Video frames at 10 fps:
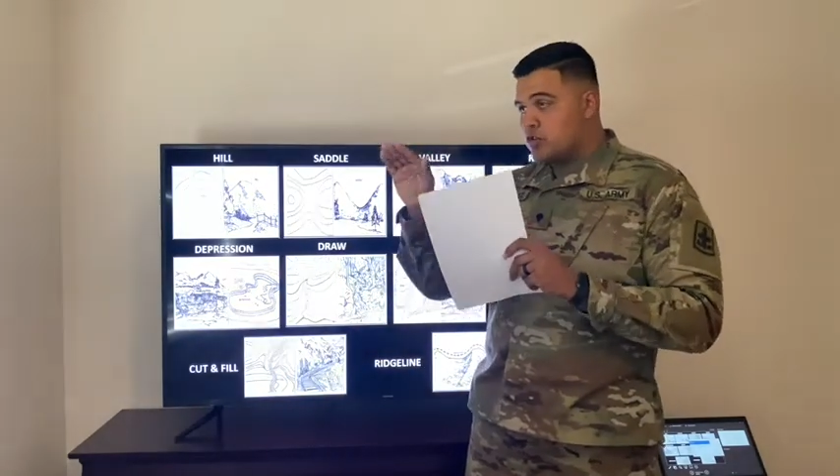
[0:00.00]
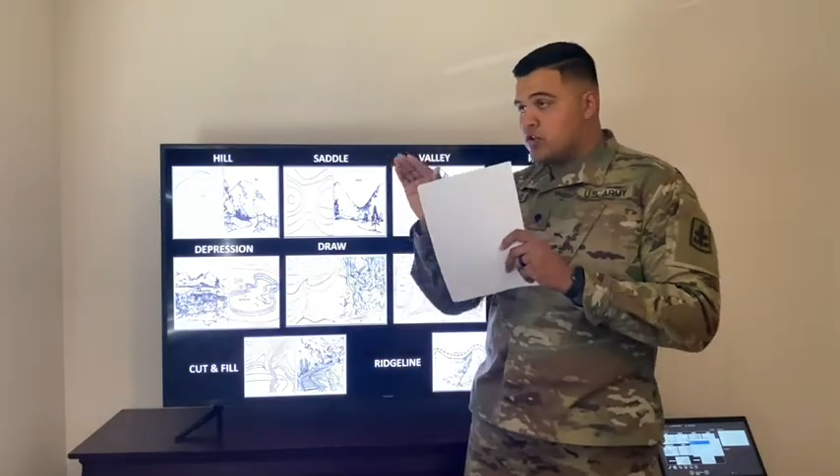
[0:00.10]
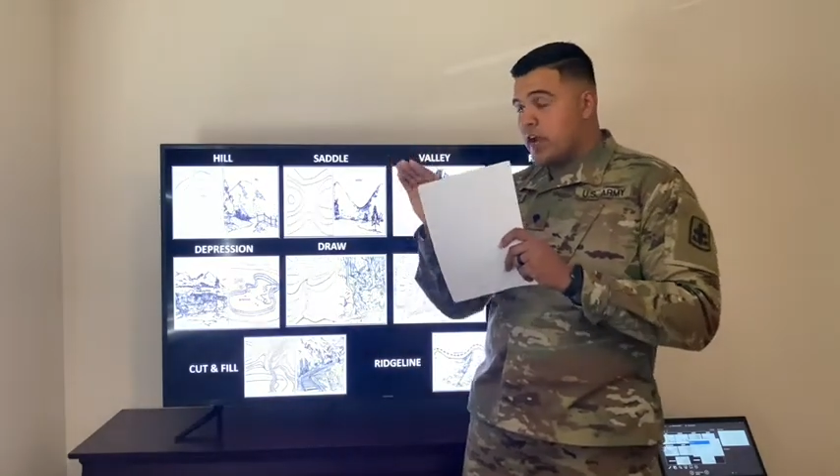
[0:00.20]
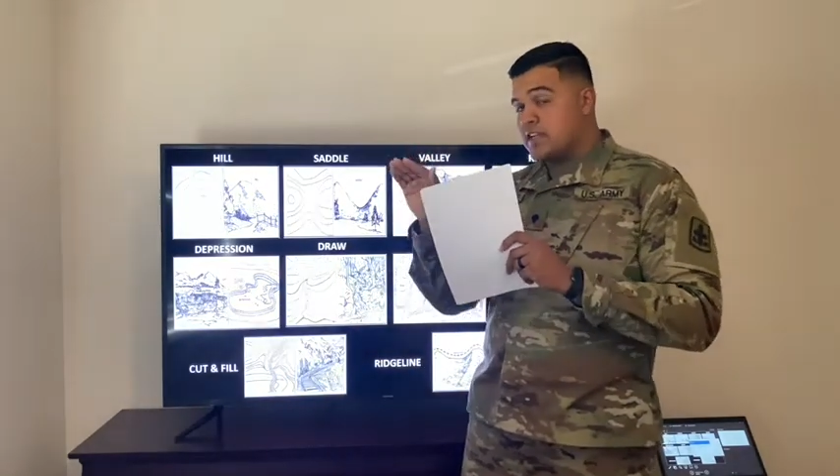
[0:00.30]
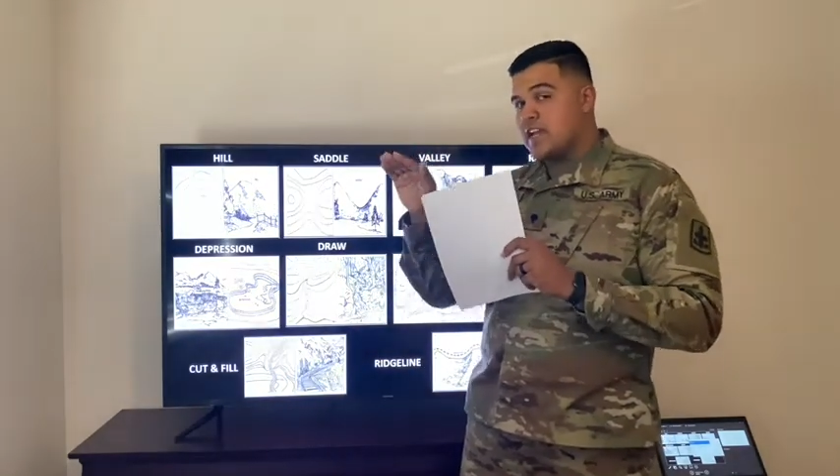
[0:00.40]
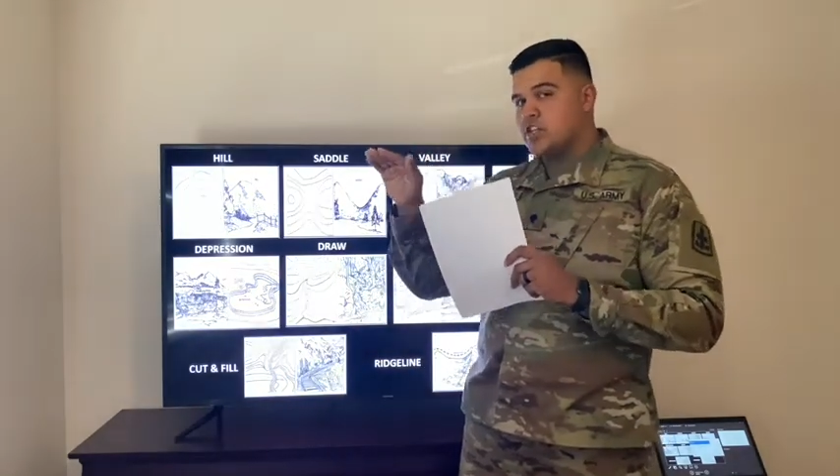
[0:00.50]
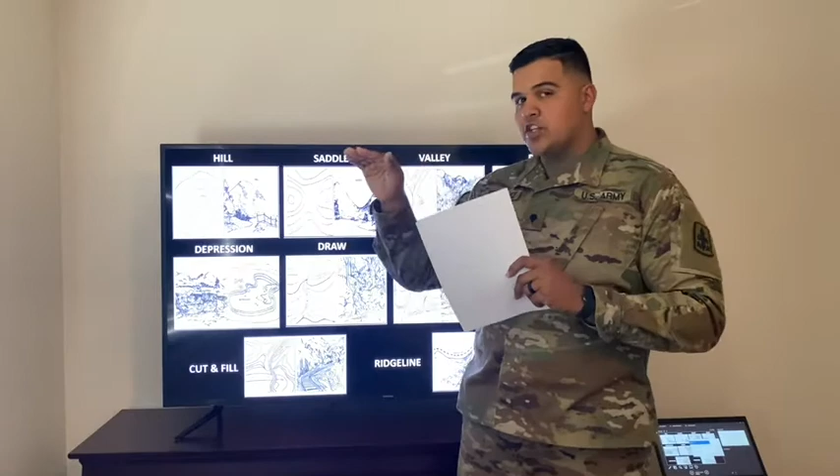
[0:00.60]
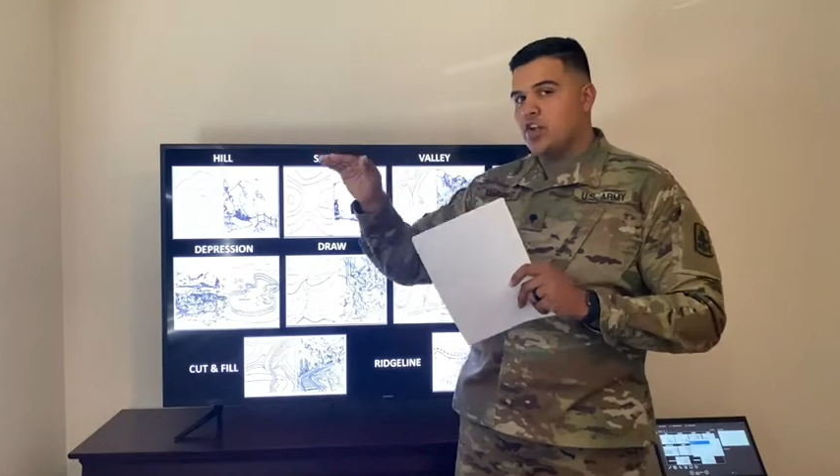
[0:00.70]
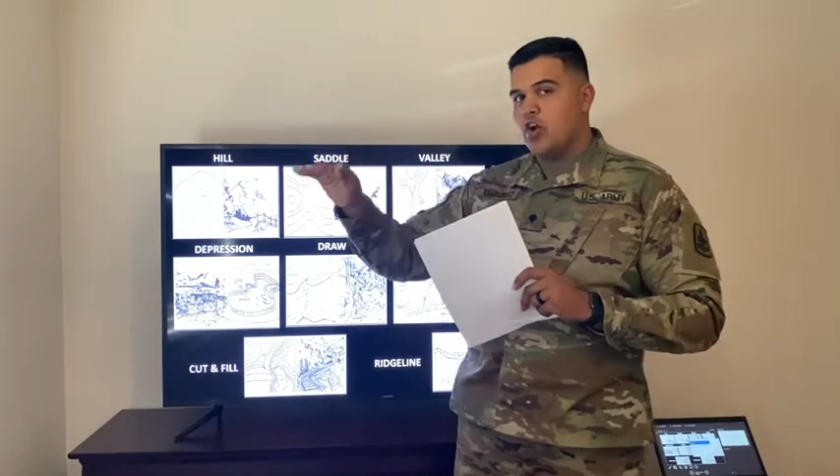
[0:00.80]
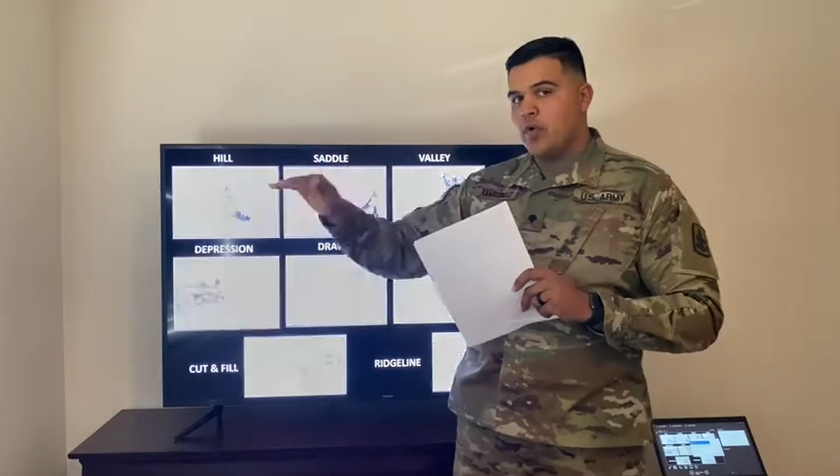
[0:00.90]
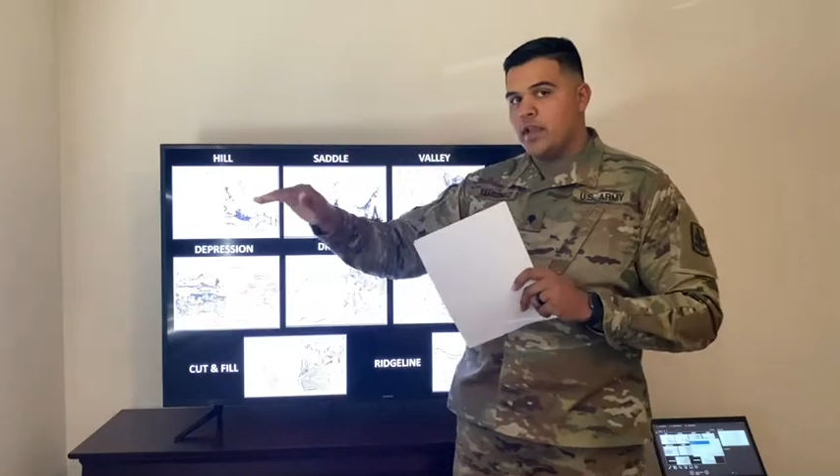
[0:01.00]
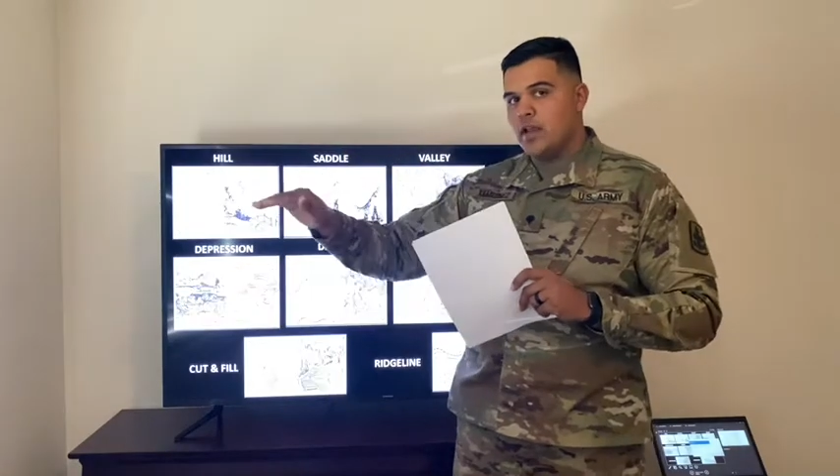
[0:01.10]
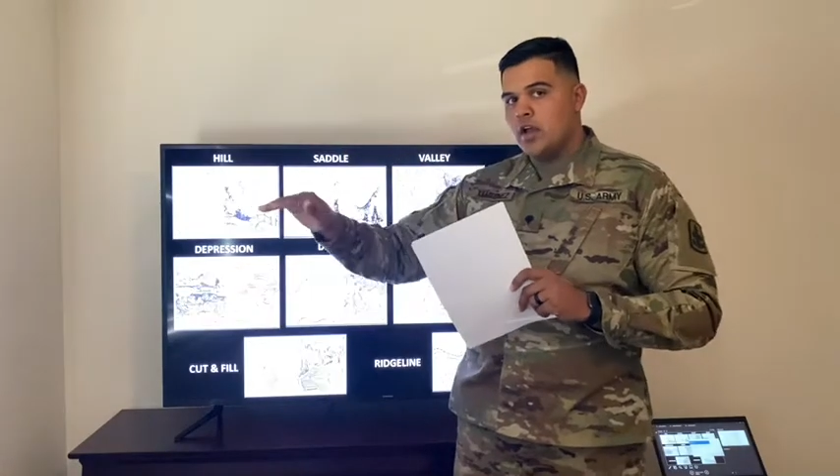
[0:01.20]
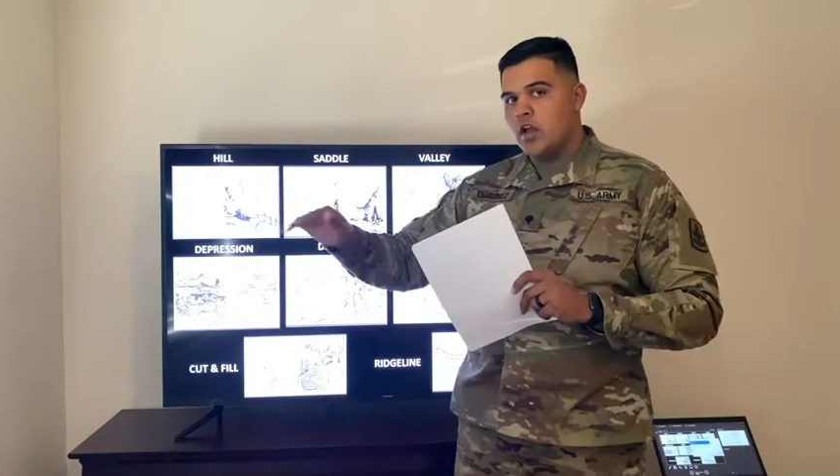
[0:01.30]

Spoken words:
track is actually going